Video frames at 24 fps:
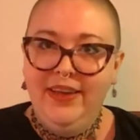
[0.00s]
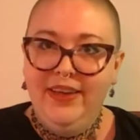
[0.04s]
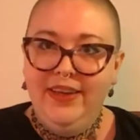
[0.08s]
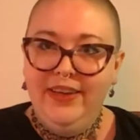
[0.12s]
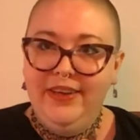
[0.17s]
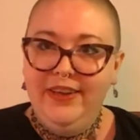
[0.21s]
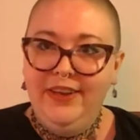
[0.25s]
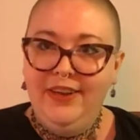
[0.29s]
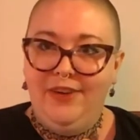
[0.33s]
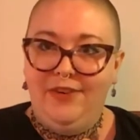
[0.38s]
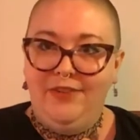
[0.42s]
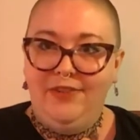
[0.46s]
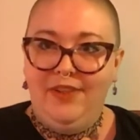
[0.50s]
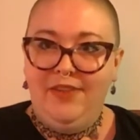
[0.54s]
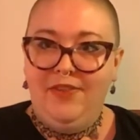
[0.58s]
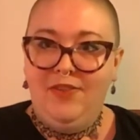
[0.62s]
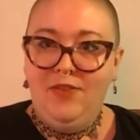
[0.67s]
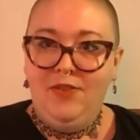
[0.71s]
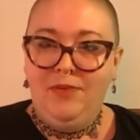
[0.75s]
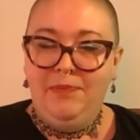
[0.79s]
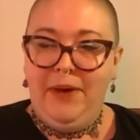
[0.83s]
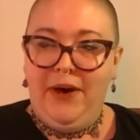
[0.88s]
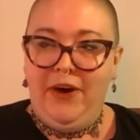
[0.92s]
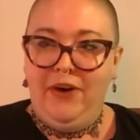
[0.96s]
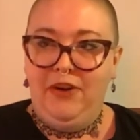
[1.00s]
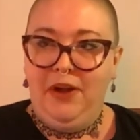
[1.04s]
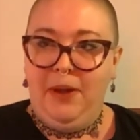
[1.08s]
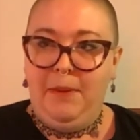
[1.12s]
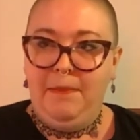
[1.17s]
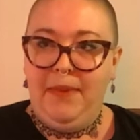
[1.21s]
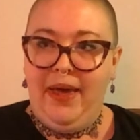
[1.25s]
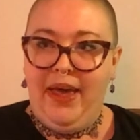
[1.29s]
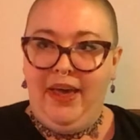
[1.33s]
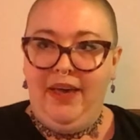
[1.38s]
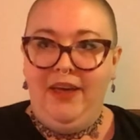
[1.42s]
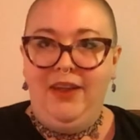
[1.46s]
you know, this is about a
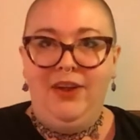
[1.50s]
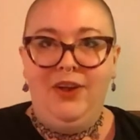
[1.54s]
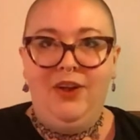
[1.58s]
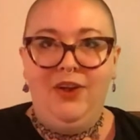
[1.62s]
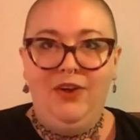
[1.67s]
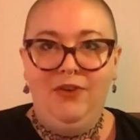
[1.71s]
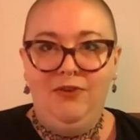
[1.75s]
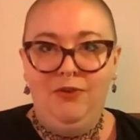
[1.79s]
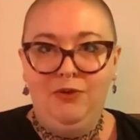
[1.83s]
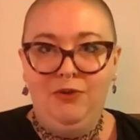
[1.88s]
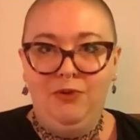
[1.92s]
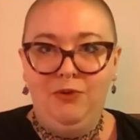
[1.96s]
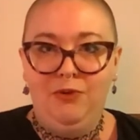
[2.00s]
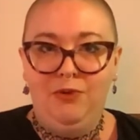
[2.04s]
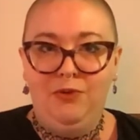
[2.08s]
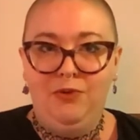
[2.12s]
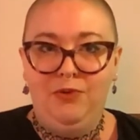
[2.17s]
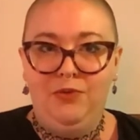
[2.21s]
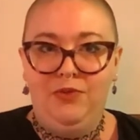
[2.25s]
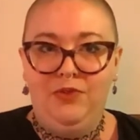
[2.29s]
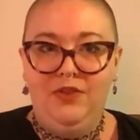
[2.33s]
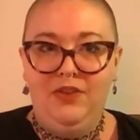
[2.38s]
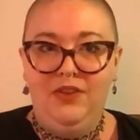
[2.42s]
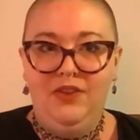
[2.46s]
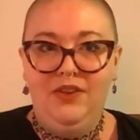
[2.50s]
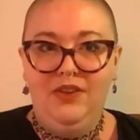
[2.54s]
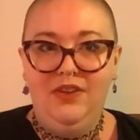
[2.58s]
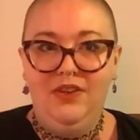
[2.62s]
man whose